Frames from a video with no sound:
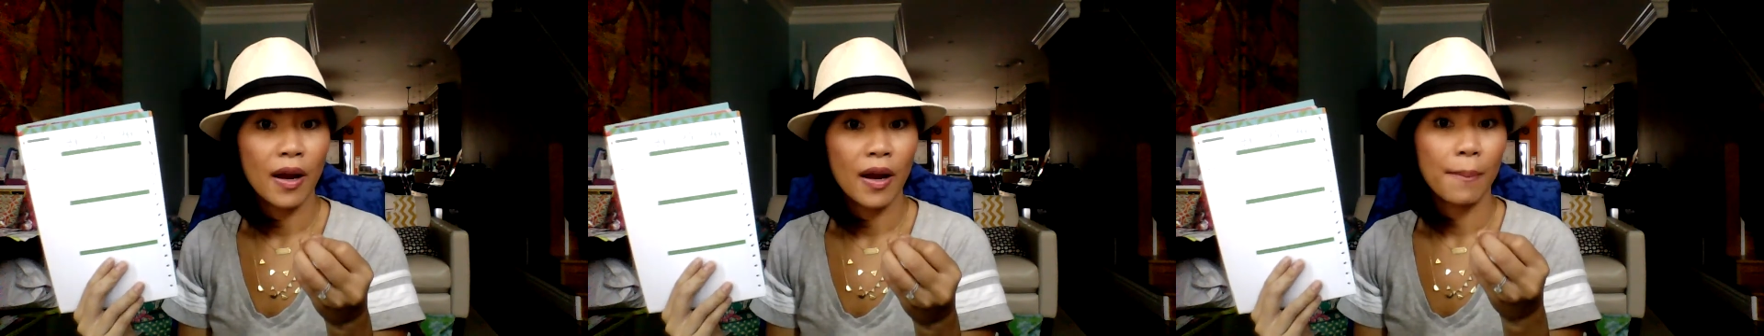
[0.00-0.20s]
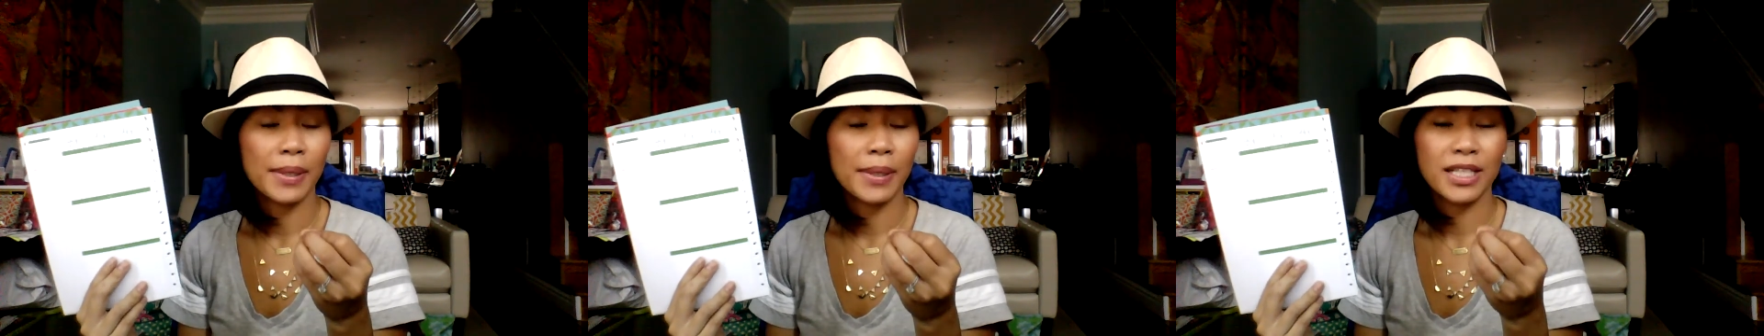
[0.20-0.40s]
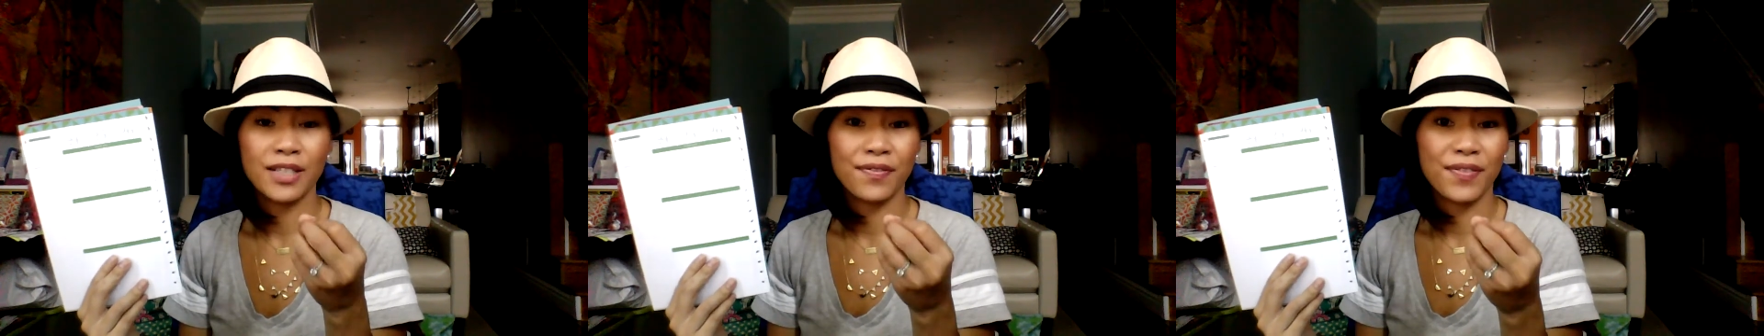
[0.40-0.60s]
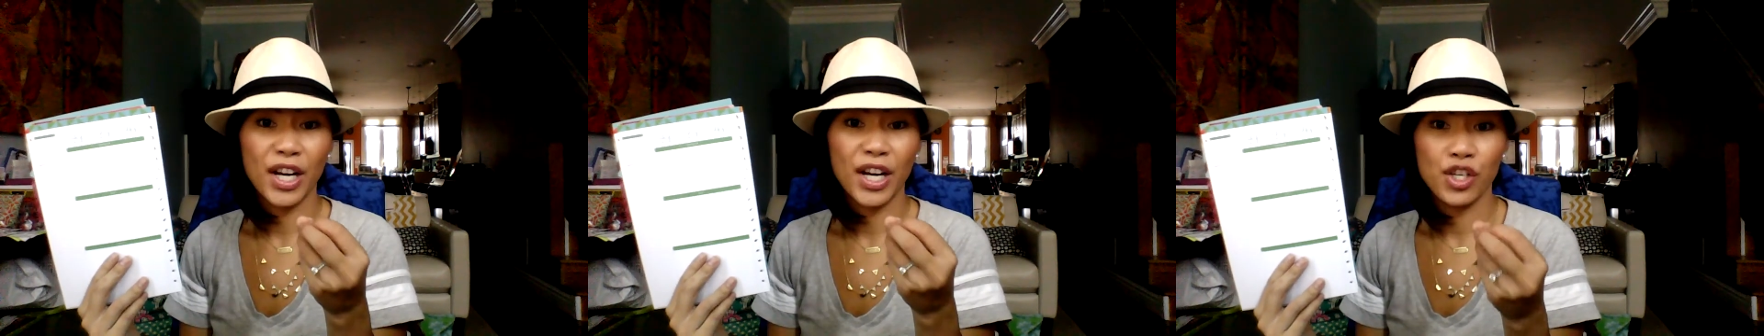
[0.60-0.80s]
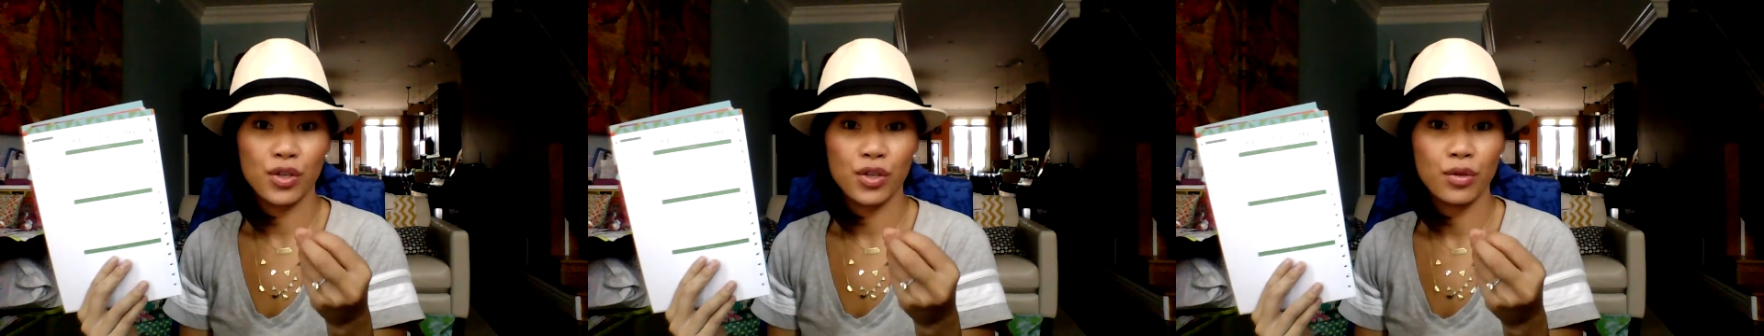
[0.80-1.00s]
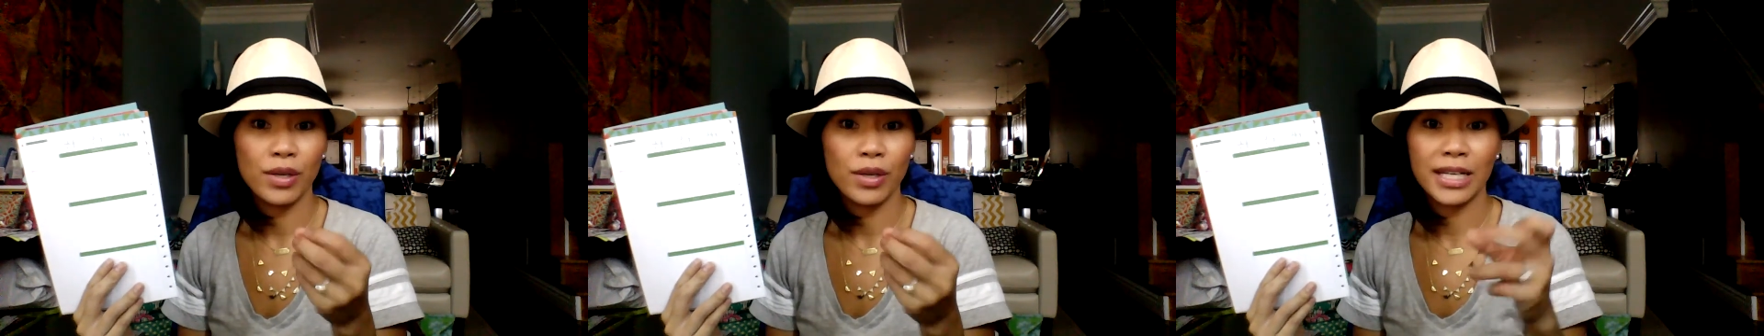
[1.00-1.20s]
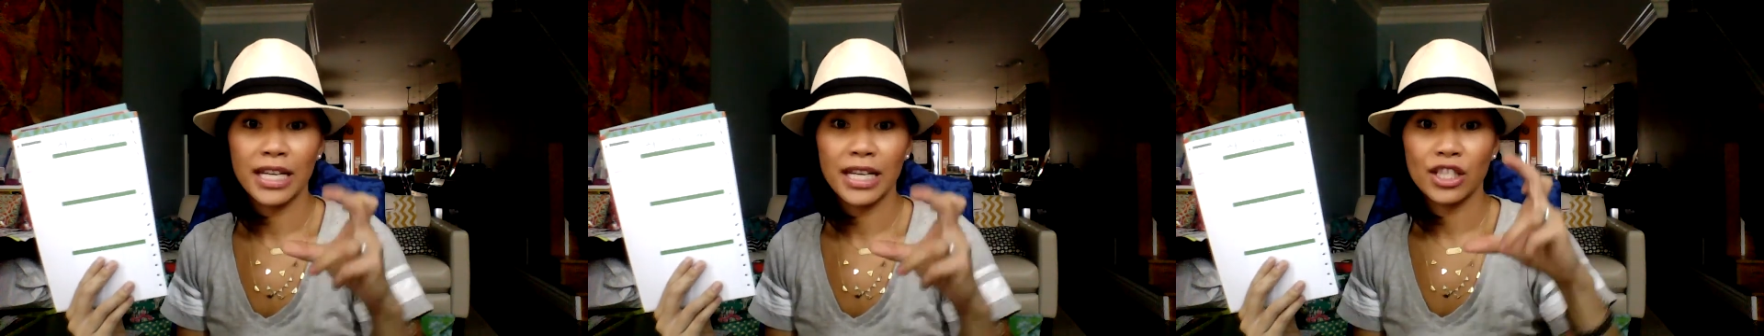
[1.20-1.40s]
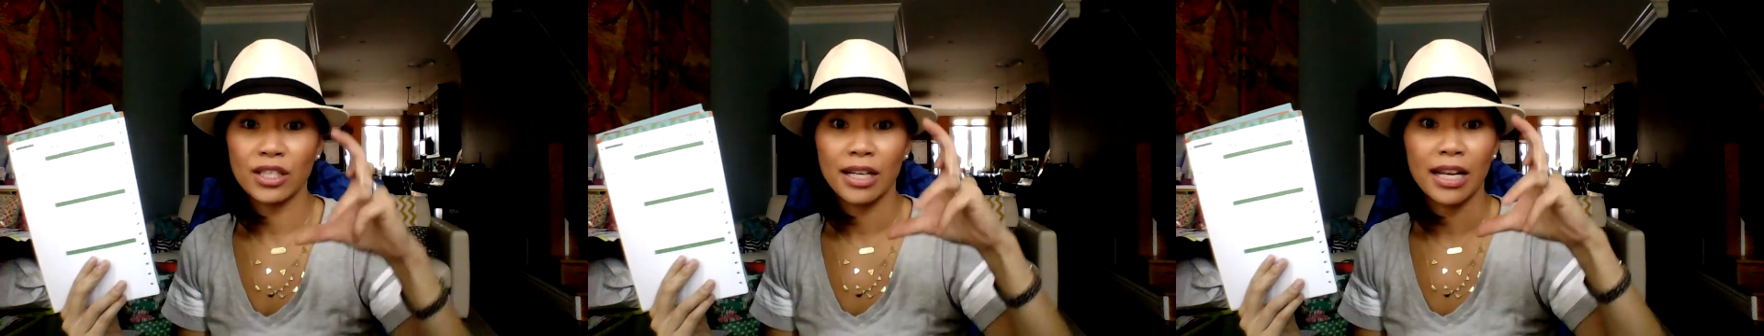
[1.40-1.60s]
because if I do, it
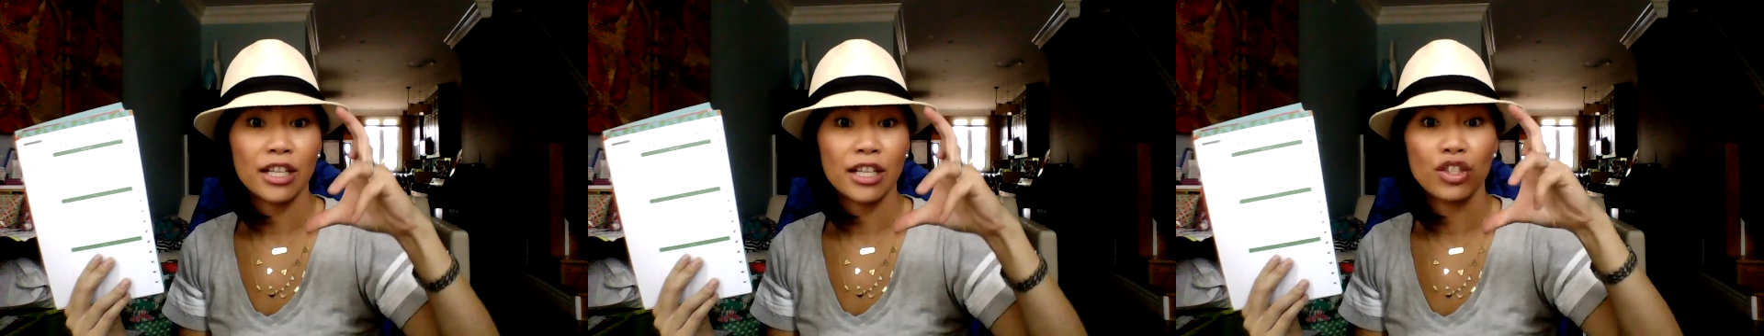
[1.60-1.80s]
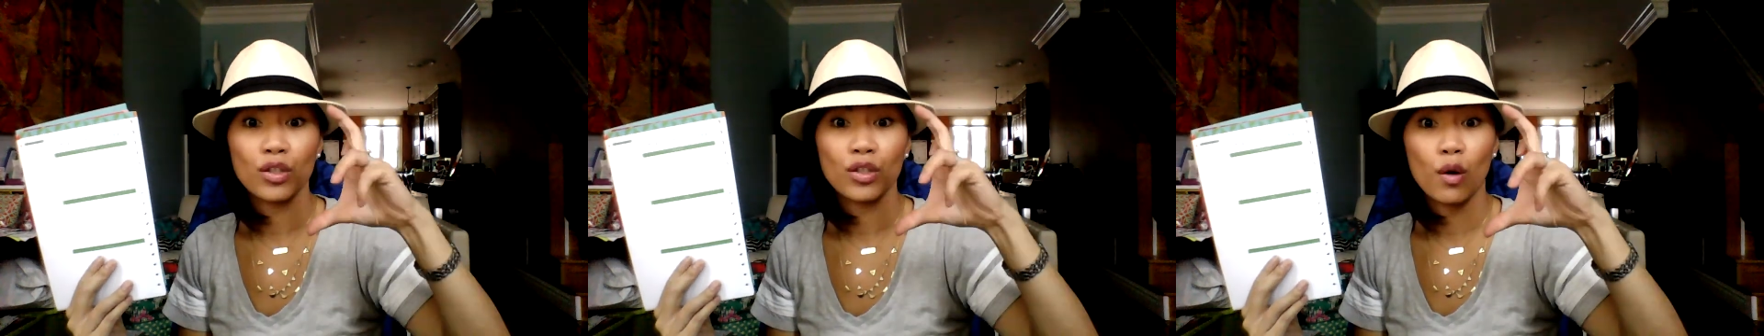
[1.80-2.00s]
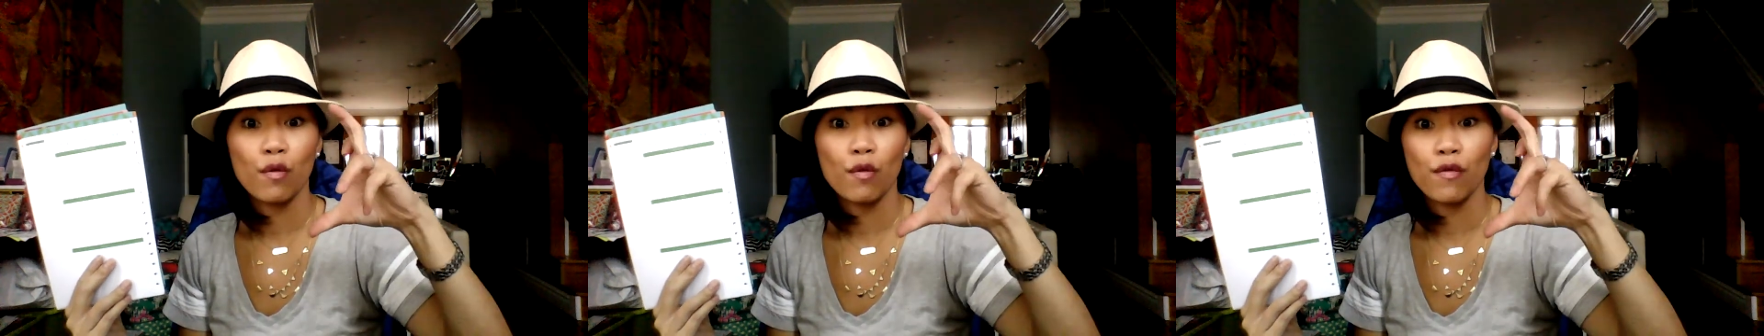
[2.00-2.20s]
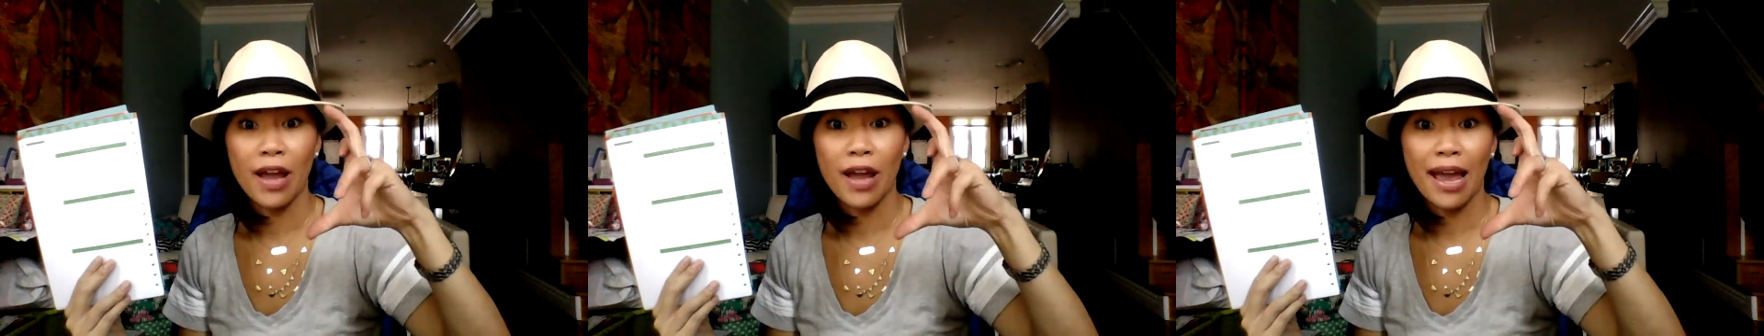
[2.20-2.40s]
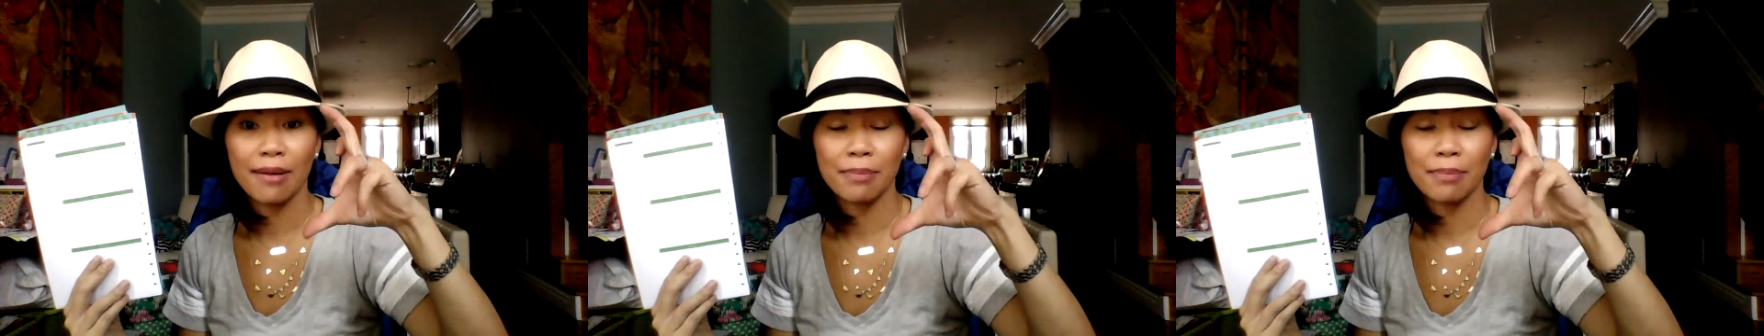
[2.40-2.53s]
gets like so fat